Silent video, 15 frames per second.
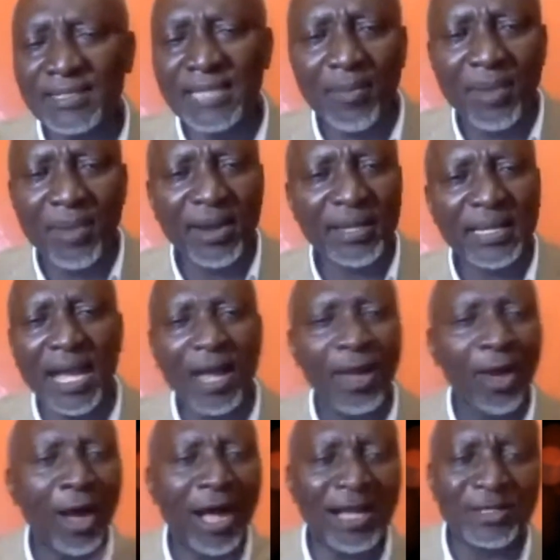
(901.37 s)
America,
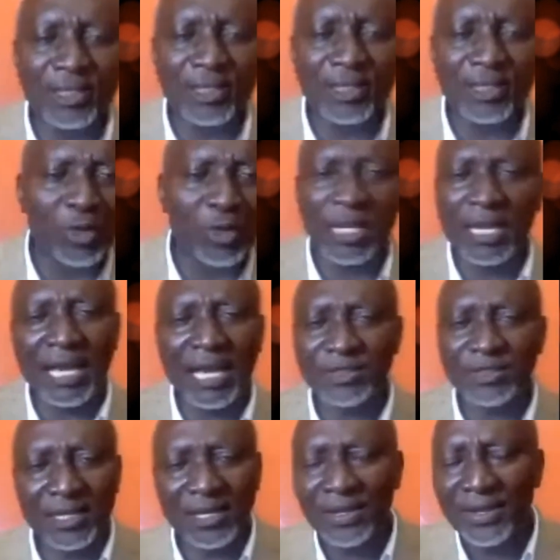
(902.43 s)
as in
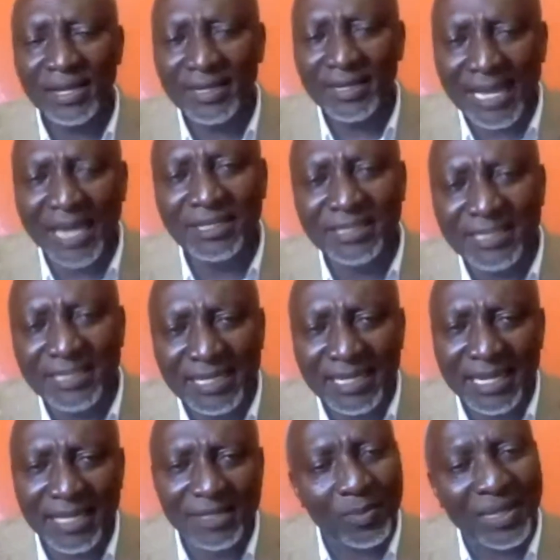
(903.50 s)
UK, that is
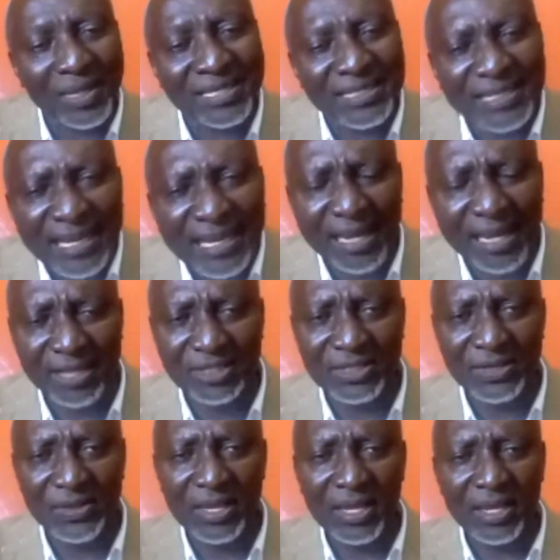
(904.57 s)
needed, but is
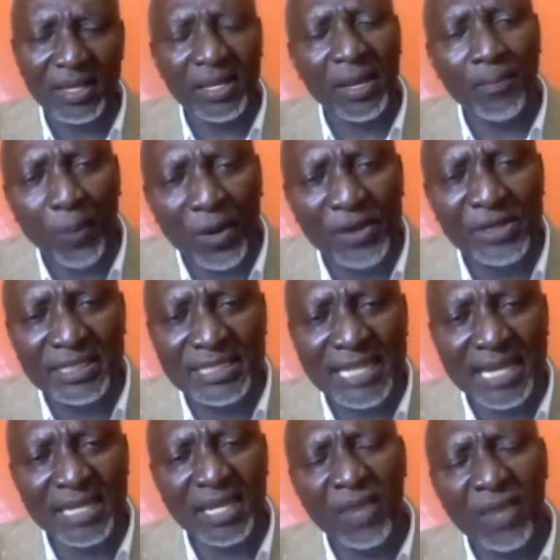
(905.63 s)
needless. The point
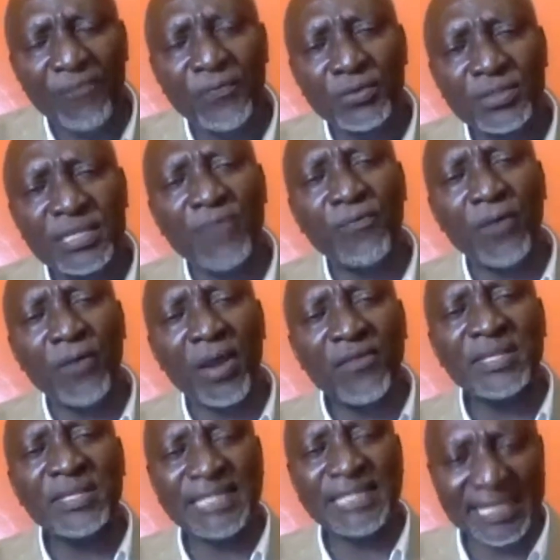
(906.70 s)
is that if you stay for
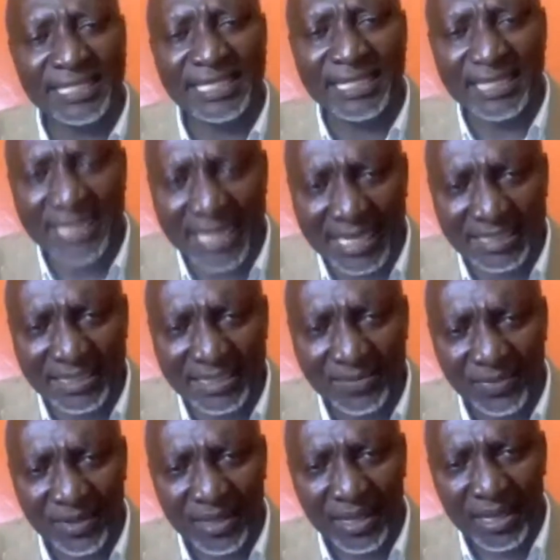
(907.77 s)
even 60 years
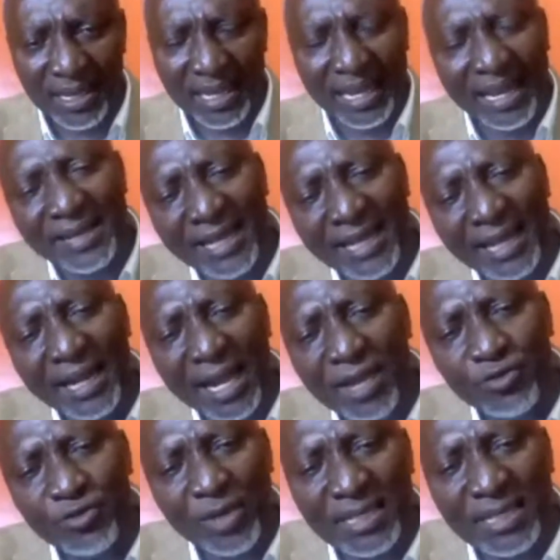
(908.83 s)
and the
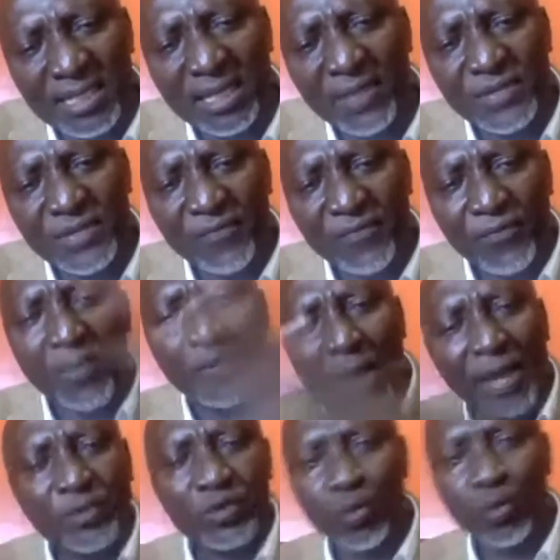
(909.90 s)
country is lifted from
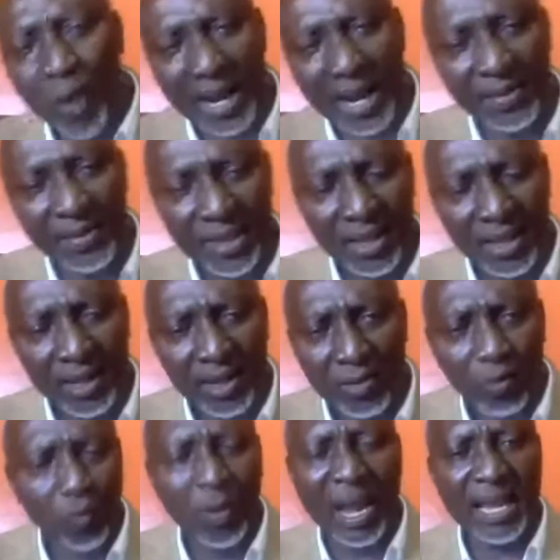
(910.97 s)
where to where,
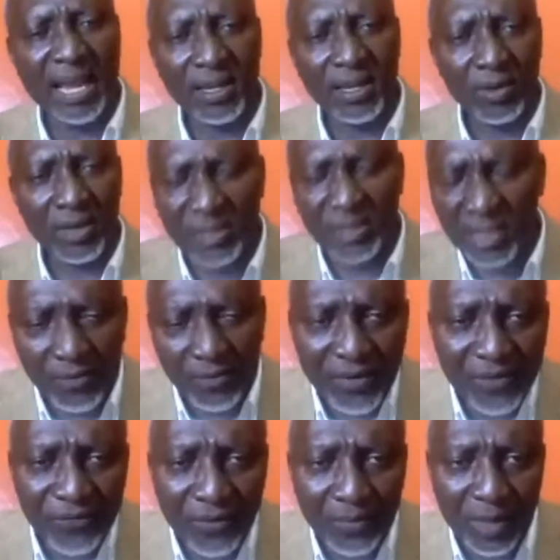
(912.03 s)
why? Is it
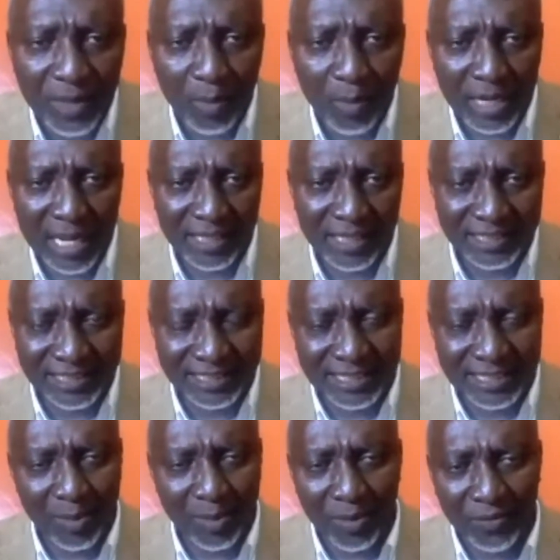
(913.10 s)
different from the monarchy
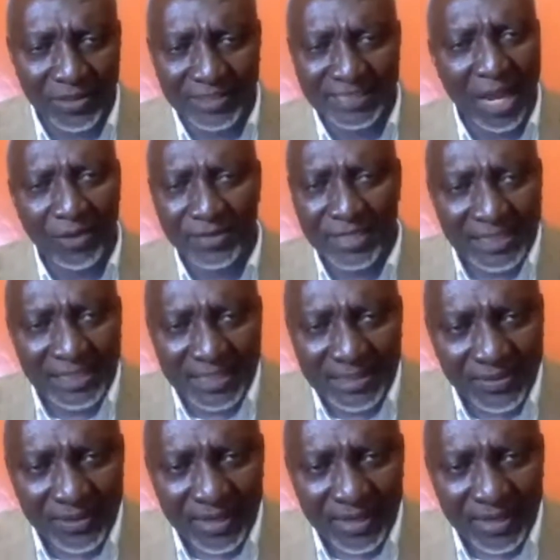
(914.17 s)
system of the Saudis?